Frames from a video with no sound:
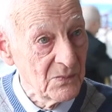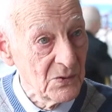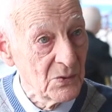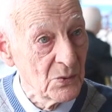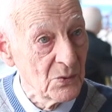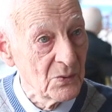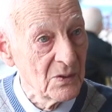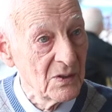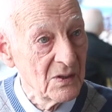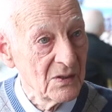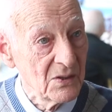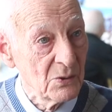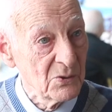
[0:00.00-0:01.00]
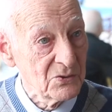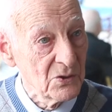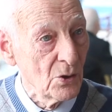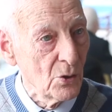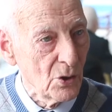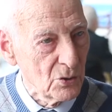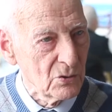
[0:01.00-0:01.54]
You know, there wasn't a
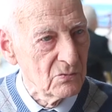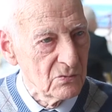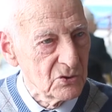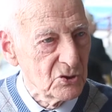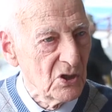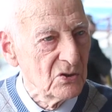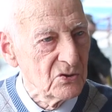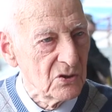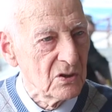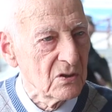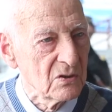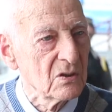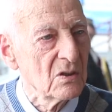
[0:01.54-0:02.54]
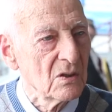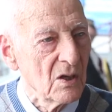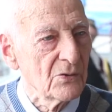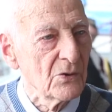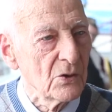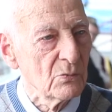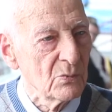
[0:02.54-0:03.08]
lot of changing
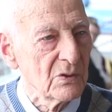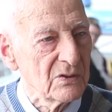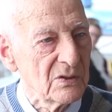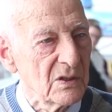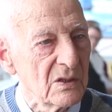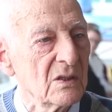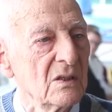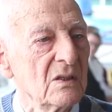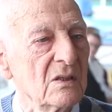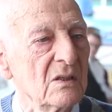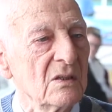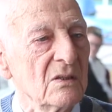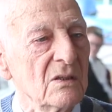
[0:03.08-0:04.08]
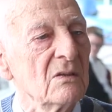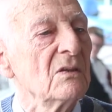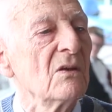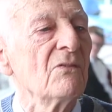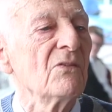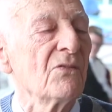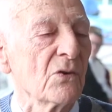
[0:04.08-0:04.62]
around where you
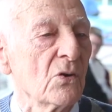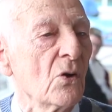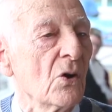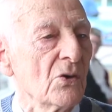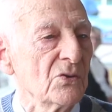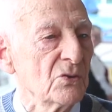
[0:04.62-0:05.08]
forgot.